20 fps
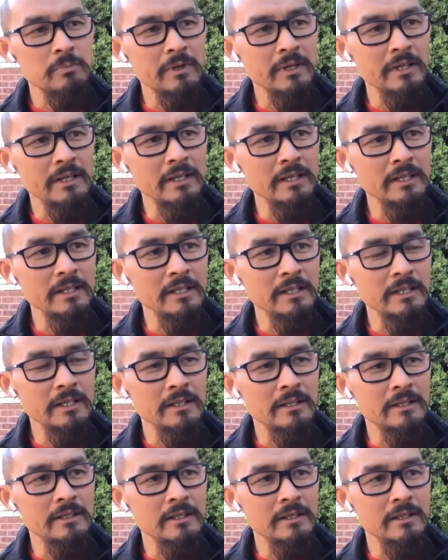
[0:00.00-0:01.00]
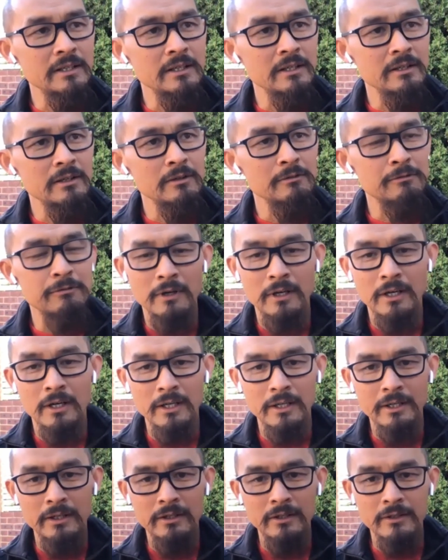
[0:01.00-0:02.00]
me
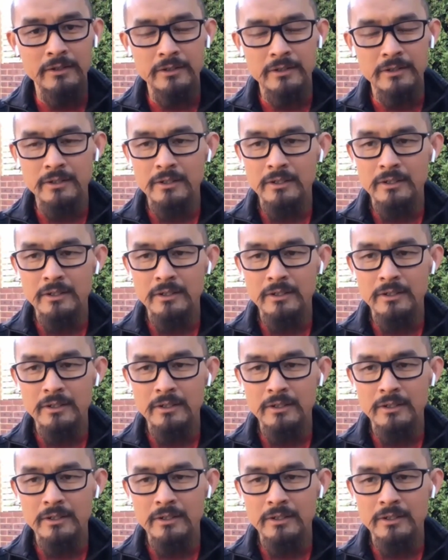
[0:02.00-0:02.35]
find